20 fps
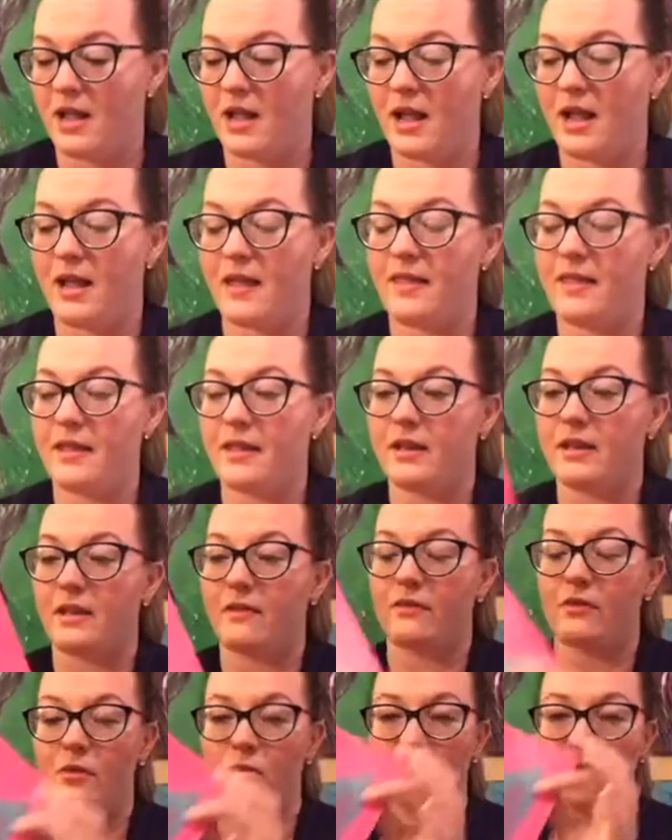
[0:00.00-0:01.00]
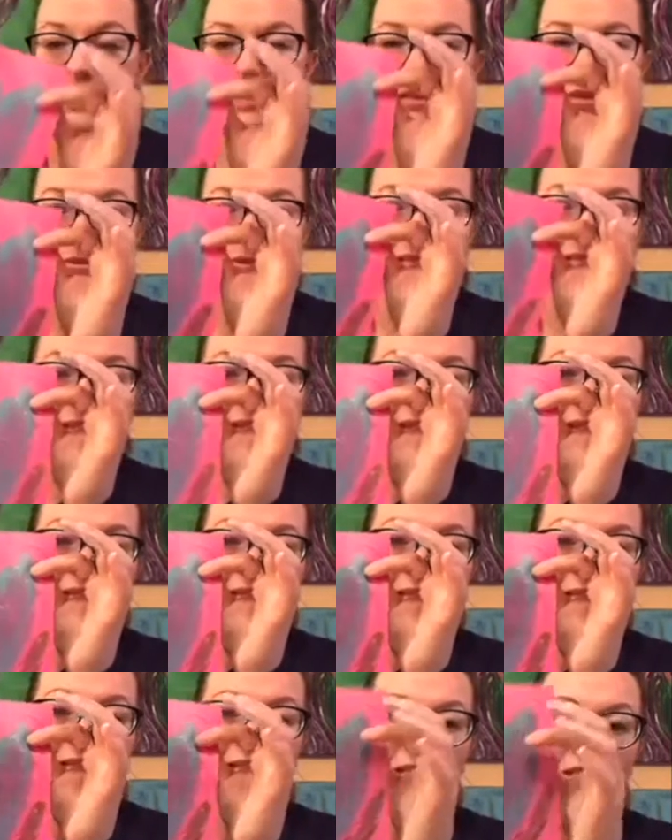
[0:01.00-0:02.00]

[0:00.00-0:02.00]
And then of course it was easy.